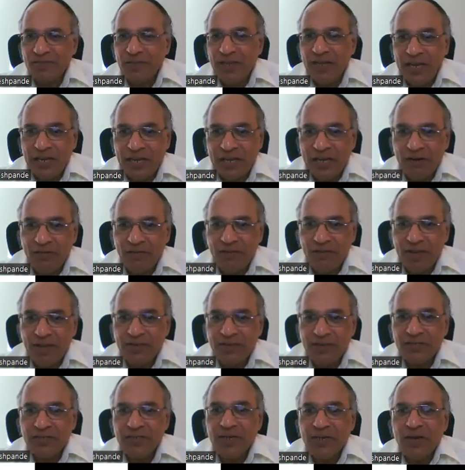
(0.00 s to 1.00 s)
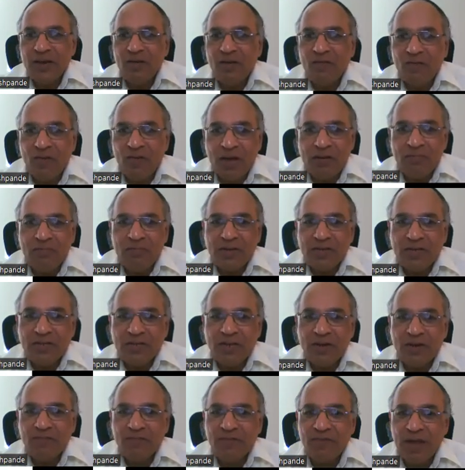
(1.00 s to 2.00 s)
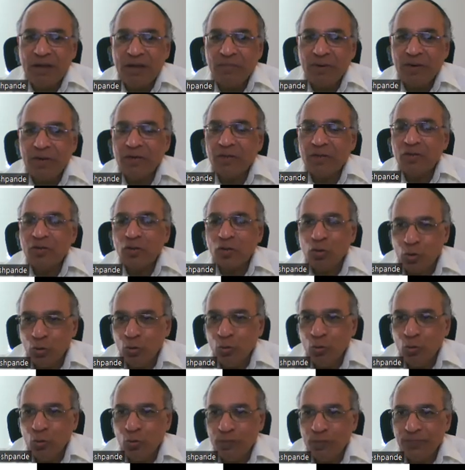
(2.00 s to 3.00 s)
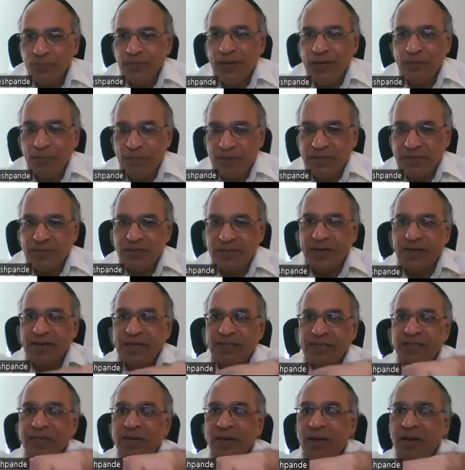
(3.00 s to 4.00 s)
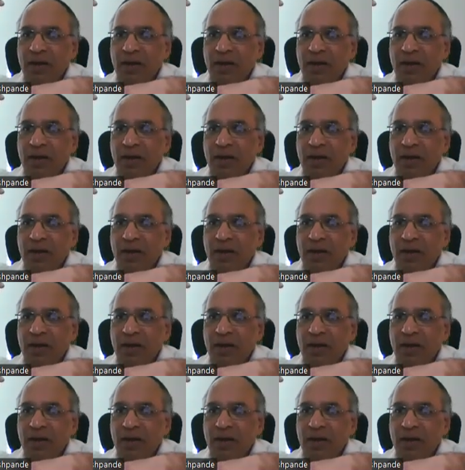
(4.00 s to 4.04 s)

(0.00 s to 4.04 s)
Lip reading: innervates one muscle fiber through, that means it is